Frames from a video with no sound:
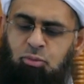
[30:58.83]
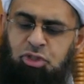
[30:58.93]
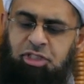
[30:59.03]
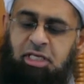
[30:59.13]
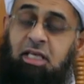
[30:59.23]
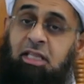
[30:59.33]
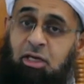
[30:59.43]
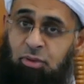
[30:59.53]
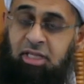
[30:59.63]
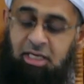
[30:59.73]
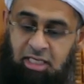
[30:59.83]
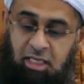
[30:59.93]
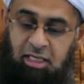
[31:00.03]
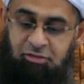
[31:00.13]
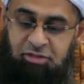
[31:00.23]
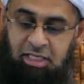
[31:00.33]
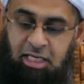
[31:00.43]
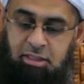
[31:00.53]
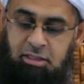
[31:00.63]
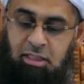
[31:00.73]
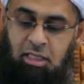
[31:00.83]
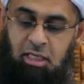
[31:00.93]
mushrikeen that were then killed after that,